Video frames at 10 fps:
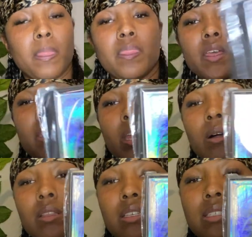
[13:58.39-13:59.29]
The
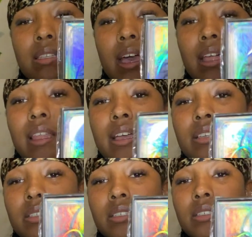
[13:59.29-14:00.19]
Nola style
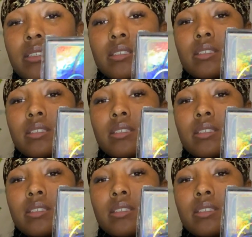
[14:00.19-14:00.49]
lashes